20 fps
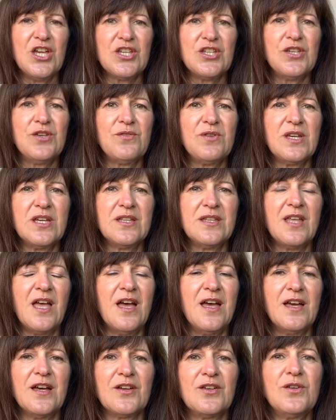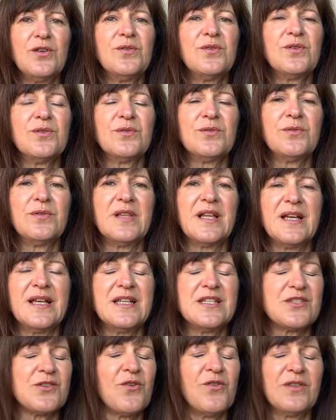You can uh, Google
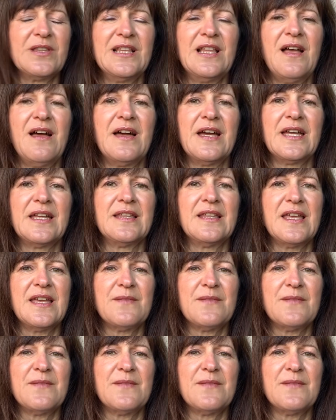it online.